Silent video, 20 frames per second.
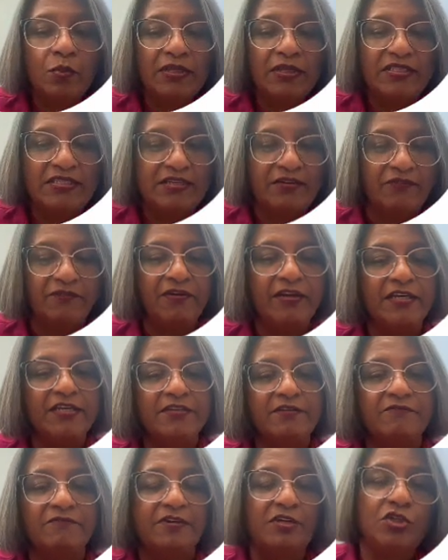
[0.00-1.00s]
with
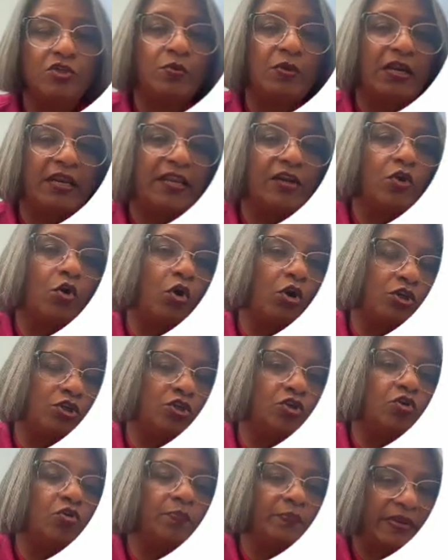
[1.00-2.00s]
different visual and
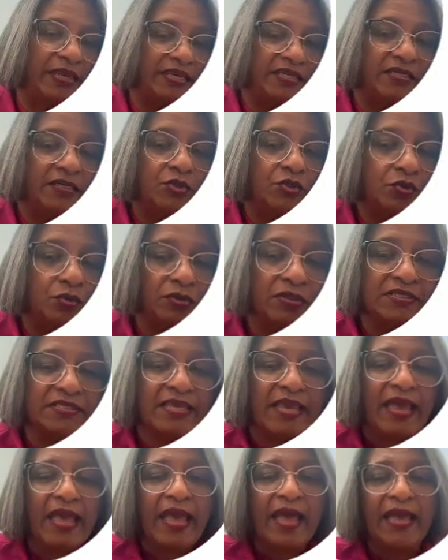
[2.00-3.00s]
audio media tools,
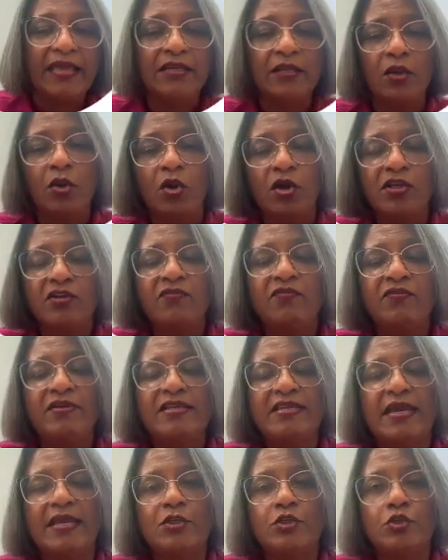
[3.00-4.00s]
and a lot of it
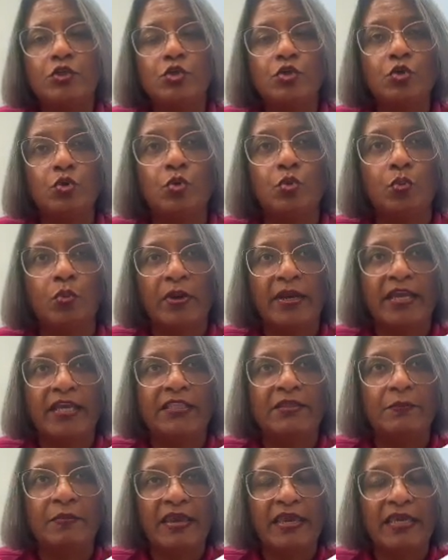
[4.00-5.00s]
had to do with
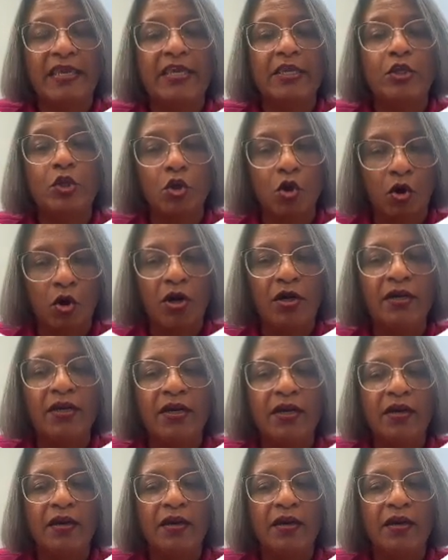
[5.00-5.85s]
making your